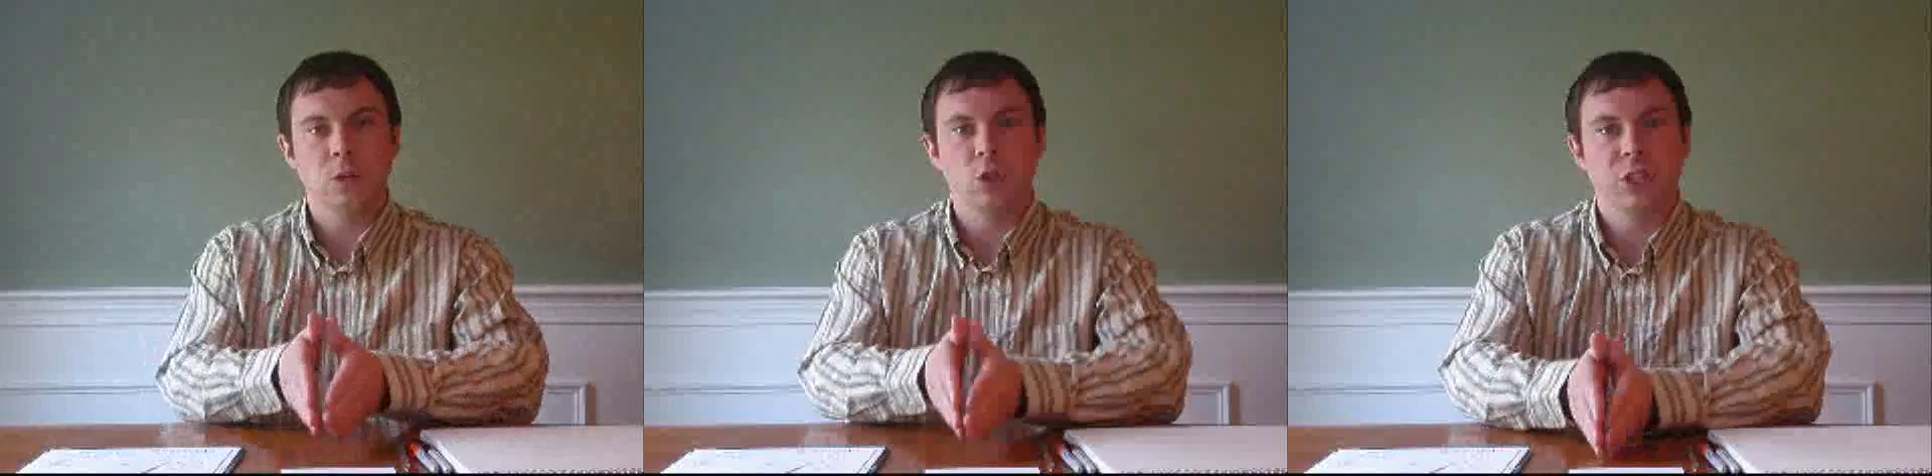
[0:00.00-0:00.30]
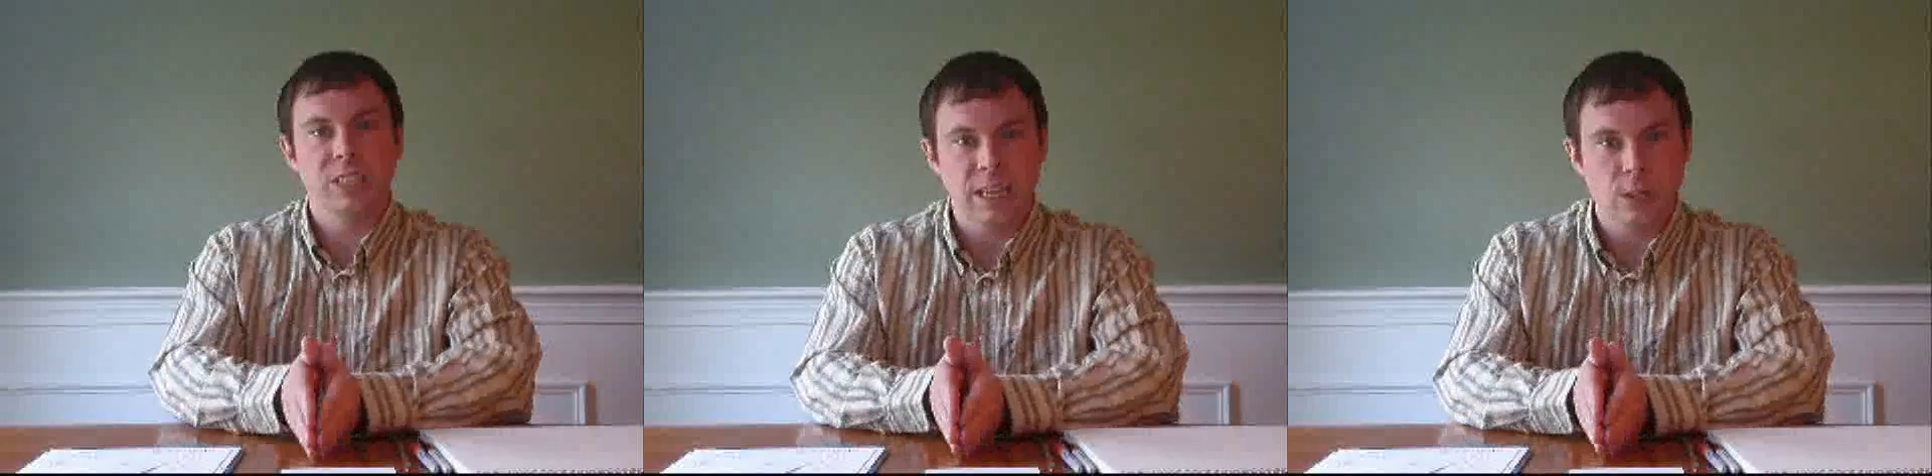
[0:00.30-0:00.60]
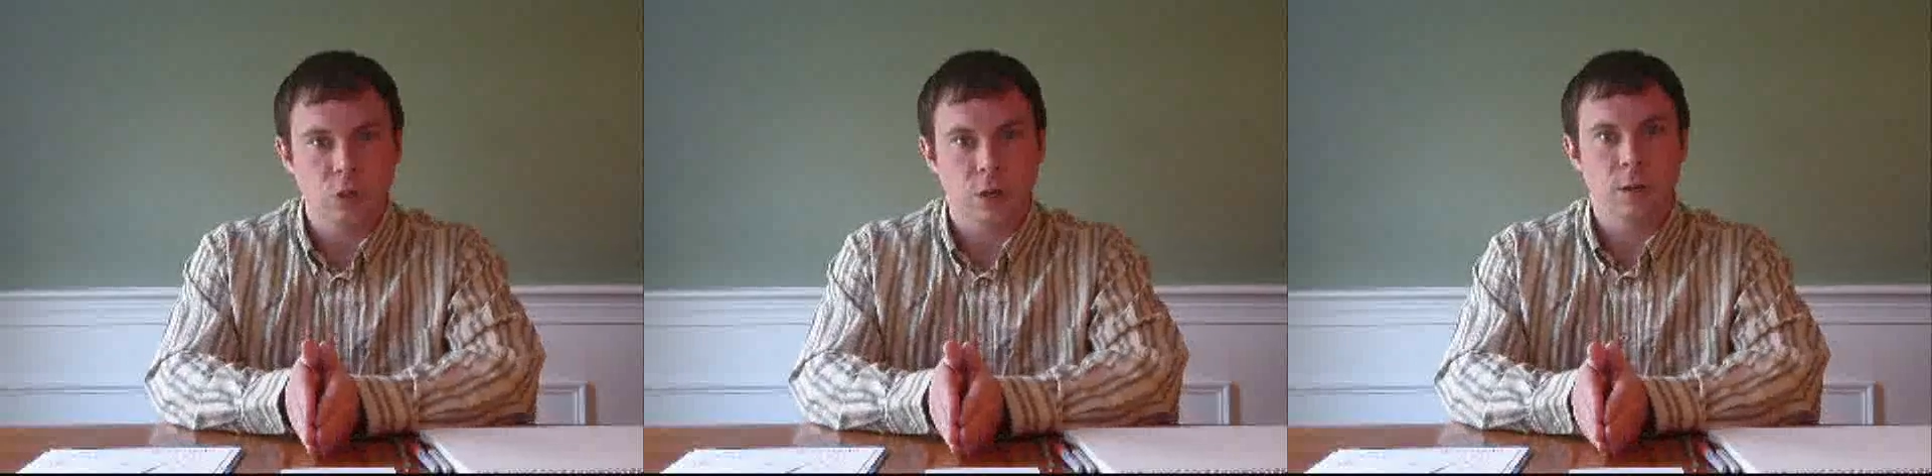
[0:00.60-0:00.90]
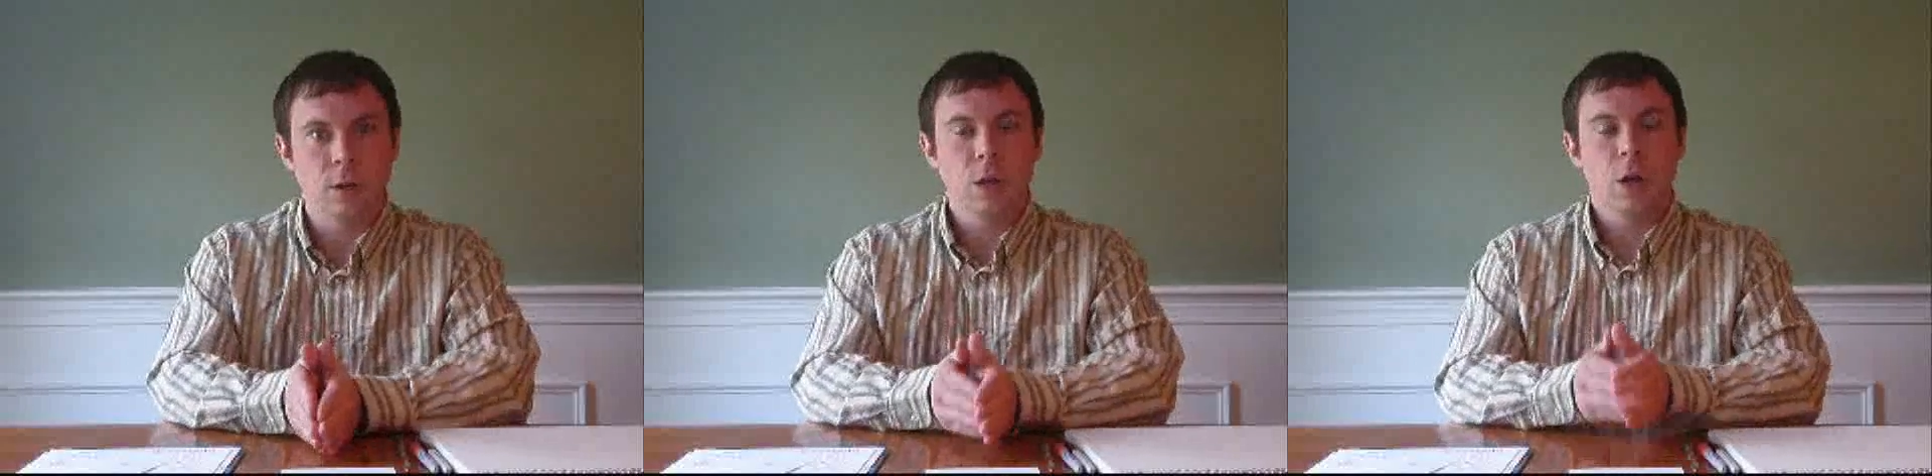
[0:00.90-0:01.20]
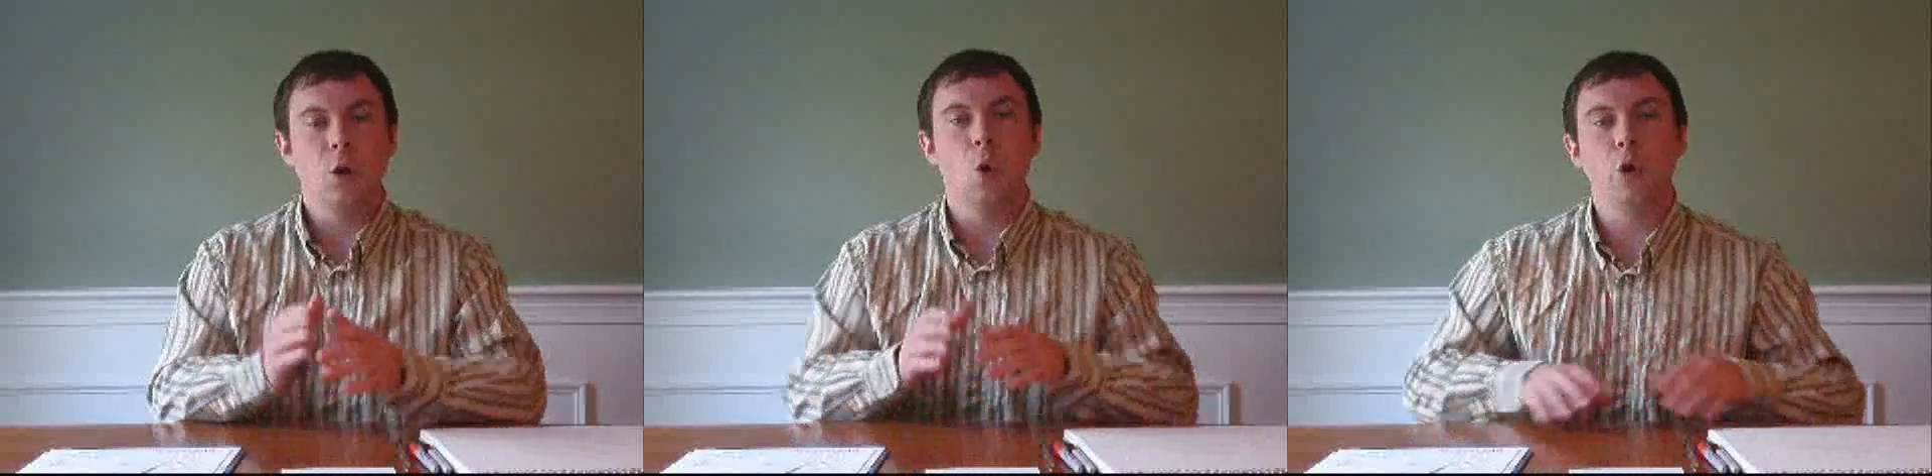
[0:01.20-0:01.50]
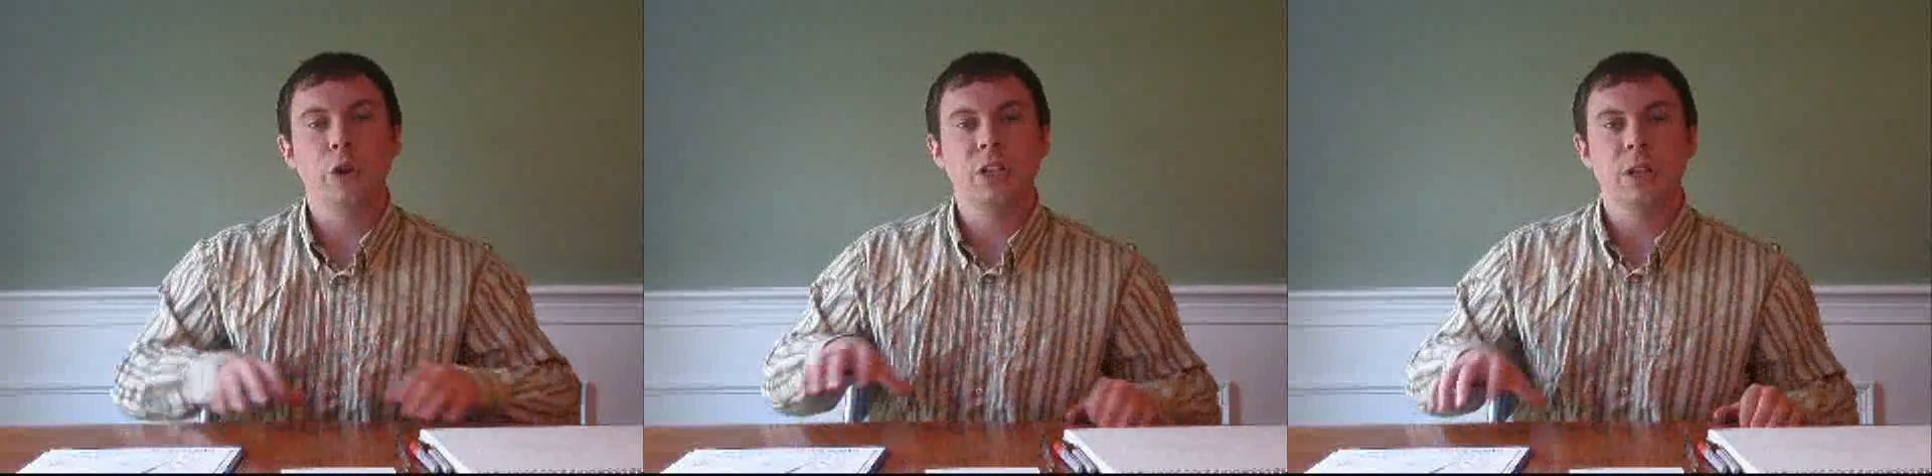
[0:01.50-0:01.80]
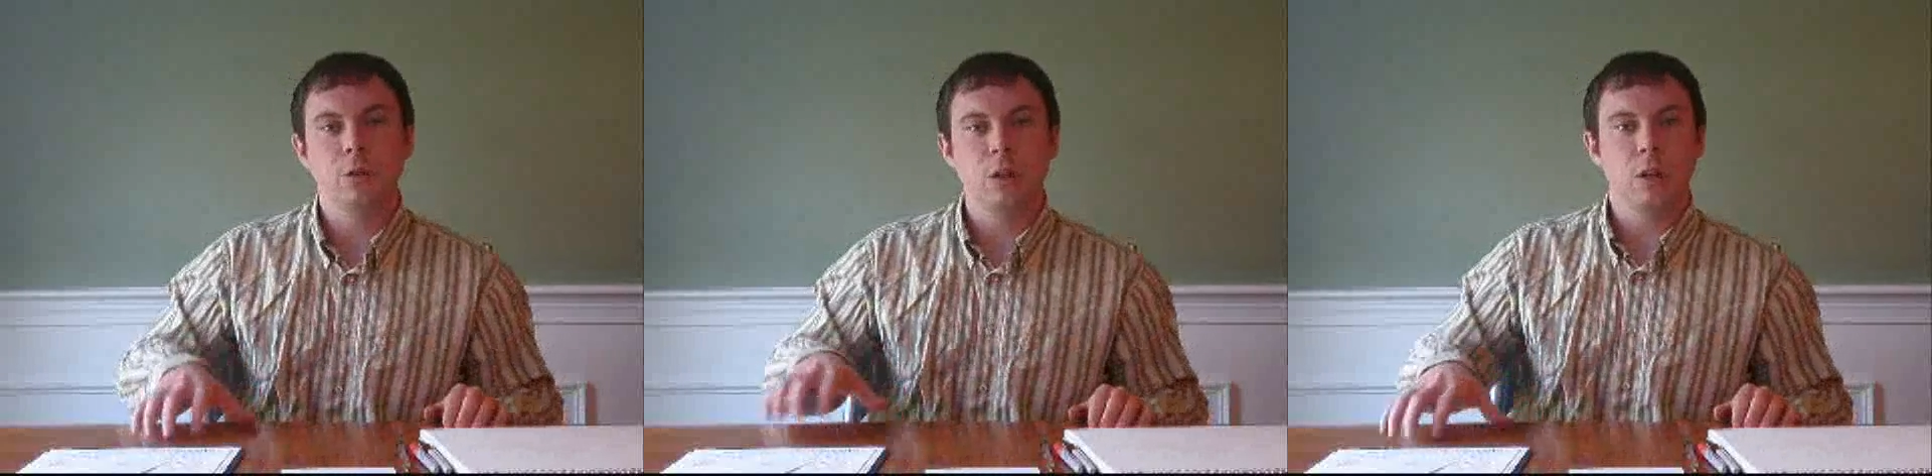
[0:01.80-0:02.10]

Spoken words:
specialization, in order to